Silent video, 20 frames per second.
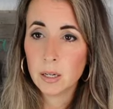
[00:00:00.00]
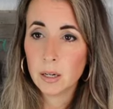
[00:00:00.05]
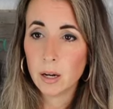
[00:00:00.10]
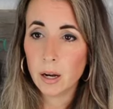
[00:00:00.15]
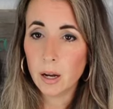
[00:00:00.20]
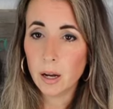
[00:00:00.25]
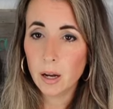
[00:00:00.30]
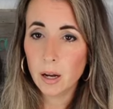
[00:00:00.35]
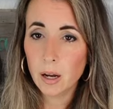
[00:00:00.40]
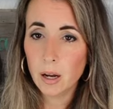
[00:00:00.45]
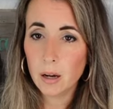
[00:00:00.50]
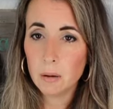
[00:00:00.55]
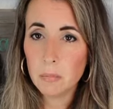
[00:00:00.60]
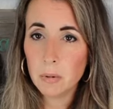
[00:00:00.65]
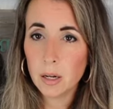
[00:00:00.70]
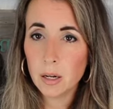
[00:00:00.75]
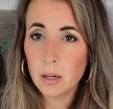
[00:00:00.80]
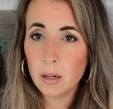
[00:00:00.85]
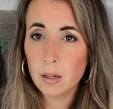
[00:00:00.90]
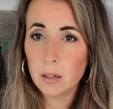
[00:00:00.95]
Um,
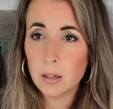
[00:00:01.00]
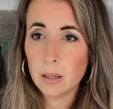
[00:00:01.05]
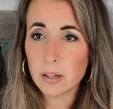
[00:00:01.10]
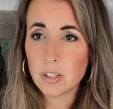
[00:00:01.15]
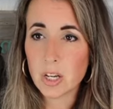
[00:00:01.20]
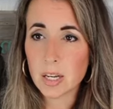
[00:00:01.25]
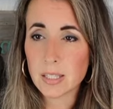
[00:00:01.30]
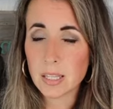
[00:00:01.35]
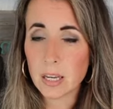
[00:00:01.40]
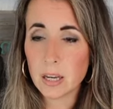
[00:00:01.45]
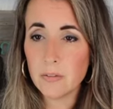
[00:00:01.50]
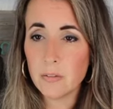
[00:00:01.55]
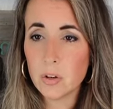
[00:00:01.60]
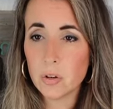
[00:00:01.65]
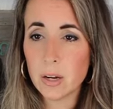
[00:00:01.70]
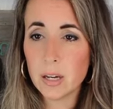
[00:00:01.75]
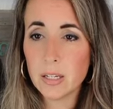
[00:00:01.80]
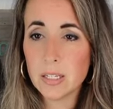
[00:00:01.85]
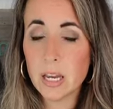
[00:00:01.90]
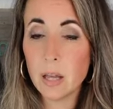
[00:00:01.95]
Jessica, if you
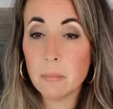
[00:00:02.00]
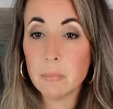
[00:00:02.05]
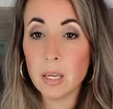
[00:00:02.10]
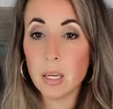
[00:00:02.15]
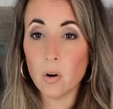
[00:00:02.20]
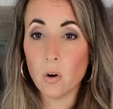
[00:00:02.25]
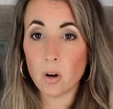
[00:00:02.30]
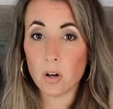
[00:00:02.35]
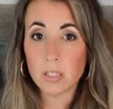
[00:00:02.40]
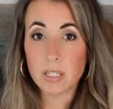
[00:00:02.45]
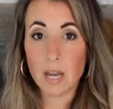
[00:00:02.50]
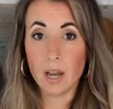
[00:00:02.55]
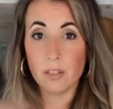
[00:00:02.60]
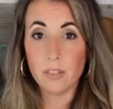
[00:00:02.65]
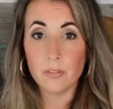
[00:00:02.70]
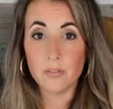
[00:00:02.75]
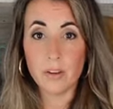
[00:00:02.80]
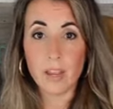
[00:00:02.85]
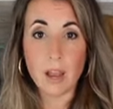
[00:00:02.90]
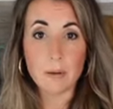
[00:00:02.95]
can tell me or tell the
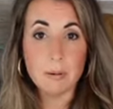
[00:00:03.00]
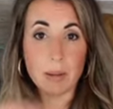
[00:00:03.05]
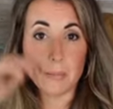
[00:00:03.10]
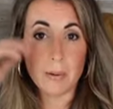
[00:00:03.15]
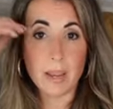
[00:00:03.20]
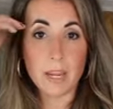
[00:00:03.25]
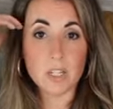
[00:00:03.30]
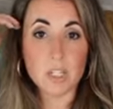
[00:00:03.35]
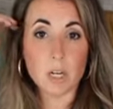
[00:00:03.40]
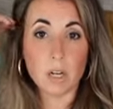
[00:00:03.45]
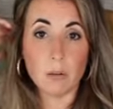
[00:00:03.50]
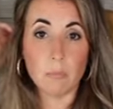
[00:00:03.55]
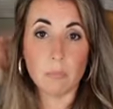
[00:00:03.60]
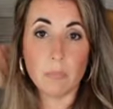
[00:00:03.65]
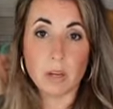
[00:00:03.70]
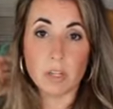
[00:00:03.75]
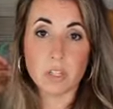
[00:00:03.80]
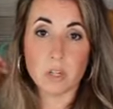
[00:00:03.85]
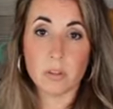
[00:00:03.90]
VIP page, I'll make sure